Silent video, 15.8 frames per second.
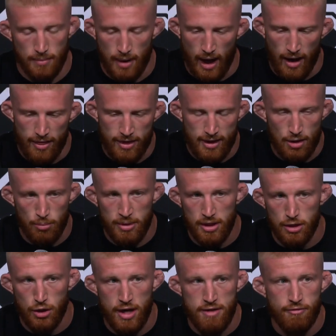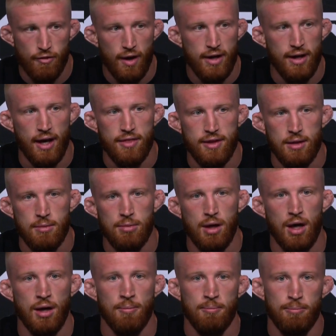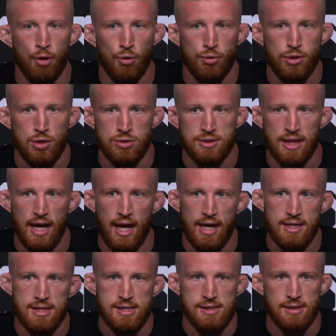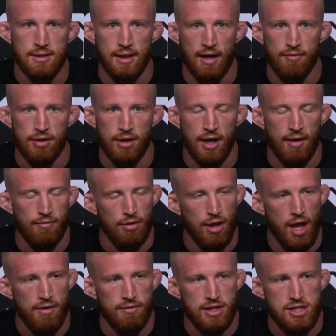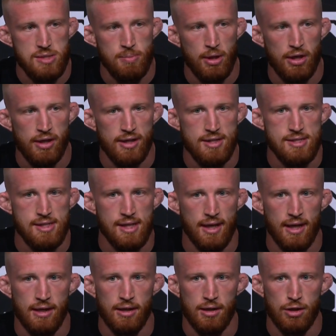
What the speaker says: I think it'll be a great fight. I think both those guys have a lot of experience, and,